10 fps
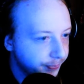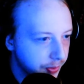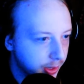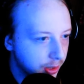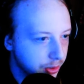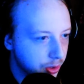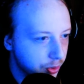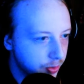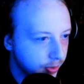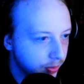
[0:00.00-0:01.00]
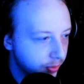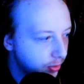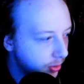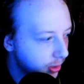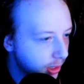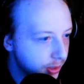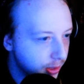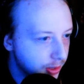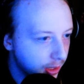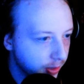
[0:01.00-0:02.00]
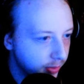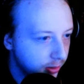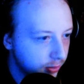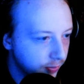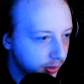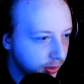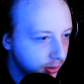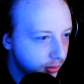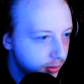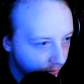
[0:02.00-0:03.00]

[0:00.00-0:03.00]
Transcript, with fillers: He's right here, so we should be able to easily take him out over here.